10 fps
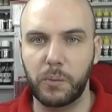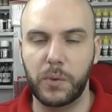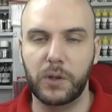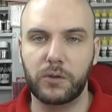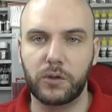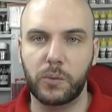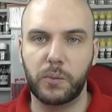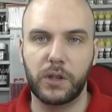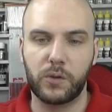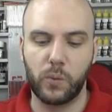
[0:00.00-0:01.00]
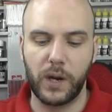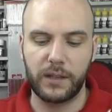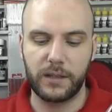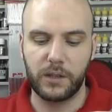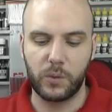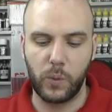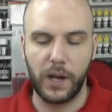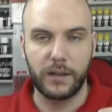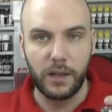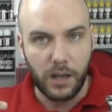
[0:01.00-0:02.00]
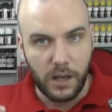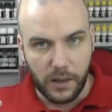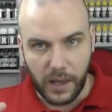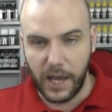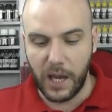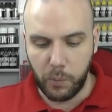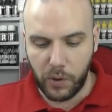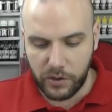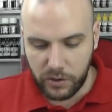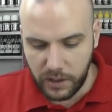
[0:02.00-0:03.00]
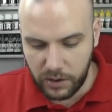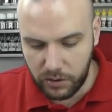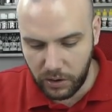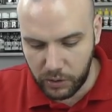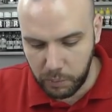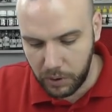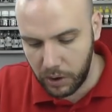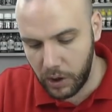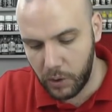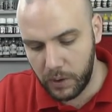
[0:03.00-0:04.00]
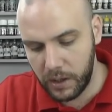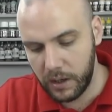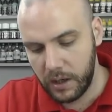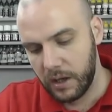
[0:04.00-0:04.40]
and built up and it's wet and it's wet. The air pressure then starts blowing